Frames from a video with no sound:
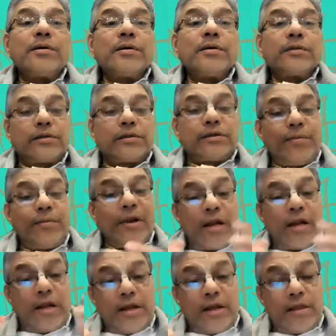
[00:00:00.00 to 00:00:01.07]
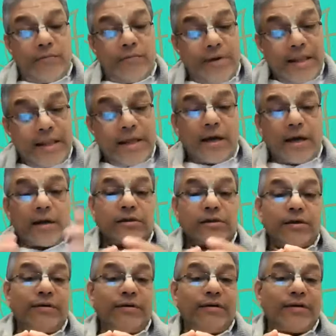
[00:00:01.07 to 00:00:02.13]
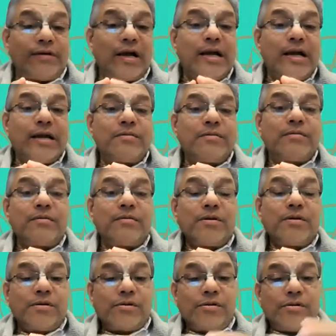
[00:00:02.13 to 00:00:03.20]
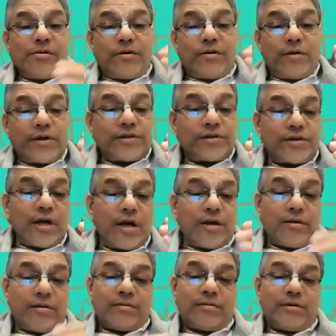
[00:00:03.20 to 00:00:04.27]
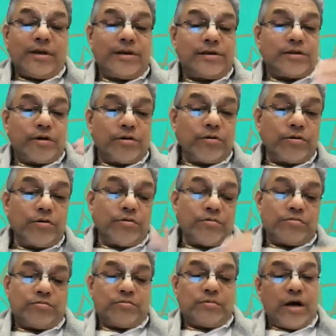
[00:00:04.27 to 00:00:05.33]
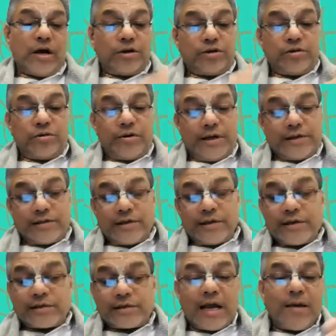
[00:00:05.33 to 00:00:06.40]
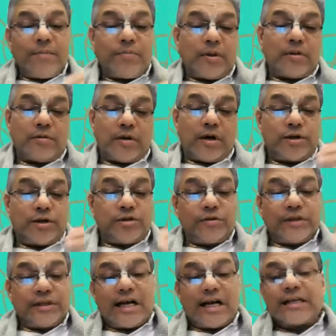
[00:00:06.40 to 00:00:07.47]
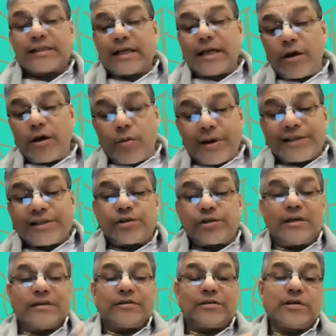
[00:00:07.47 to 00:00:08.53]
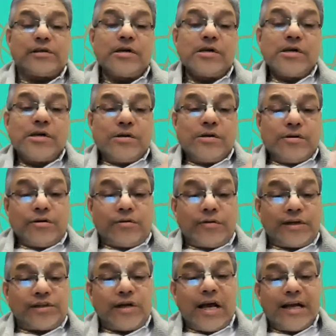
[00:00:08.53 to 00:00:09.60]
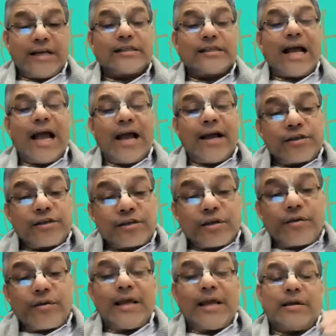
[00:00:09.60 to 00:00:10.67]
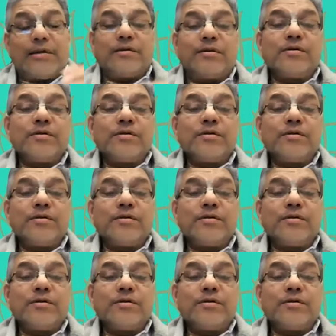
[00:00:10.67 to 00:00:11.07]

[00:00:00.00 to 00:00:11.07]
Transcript: Similarly, in the Vedic culture, we find Krishna is the guru, Arjun is the disciple, Arjun is asking questions Krishna is answering,